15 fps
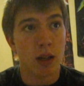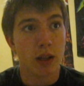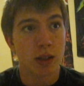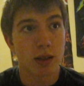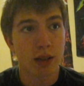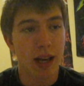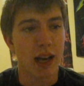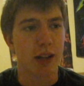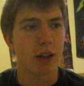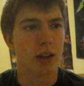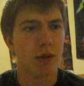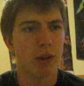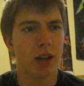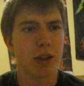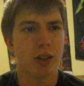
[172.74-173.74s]
So yeah, you're
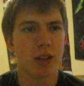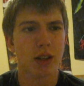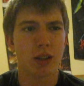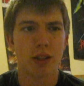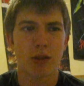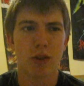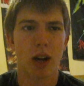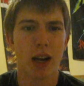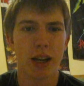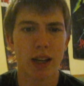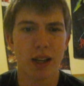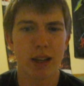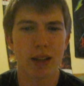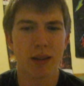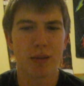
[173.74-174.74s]
gonna want to try
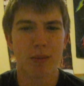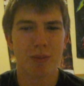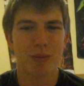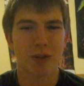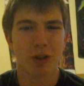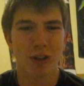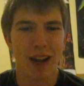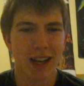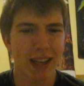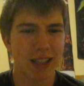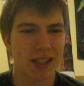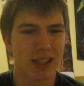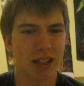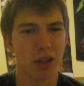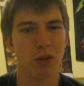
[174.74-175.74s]
and crack it
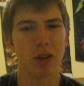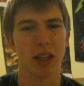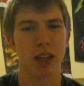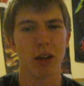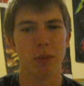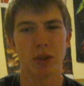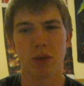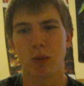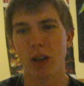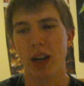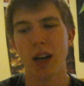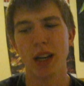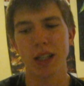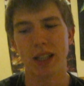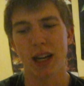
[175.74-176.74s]
slowly, almost one
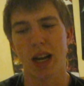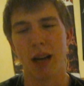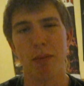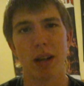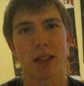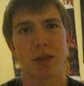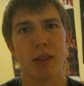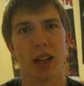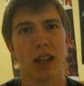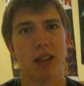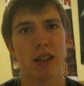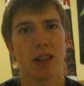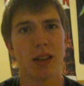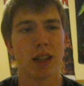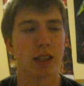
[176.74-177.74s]
at a time. That's what
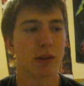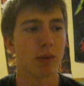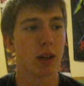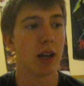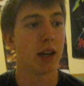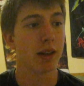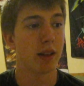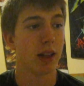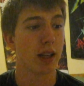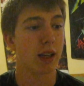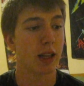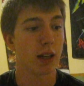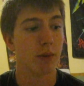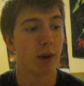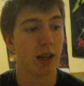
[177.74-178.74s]
I
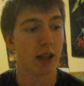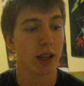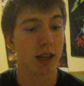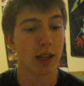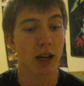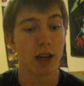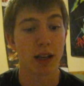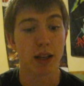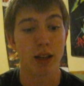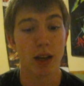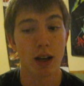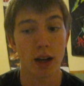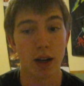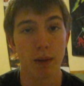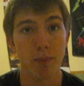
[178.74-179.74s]
think anyway. Like I
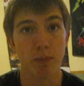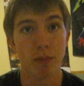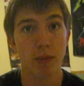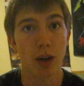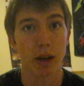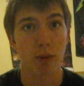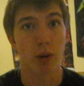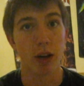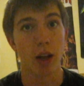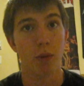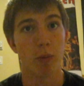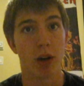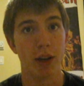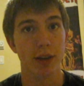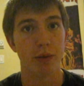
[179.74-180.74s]

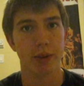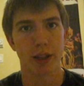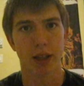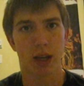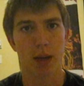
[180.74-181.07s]
one-on-one with a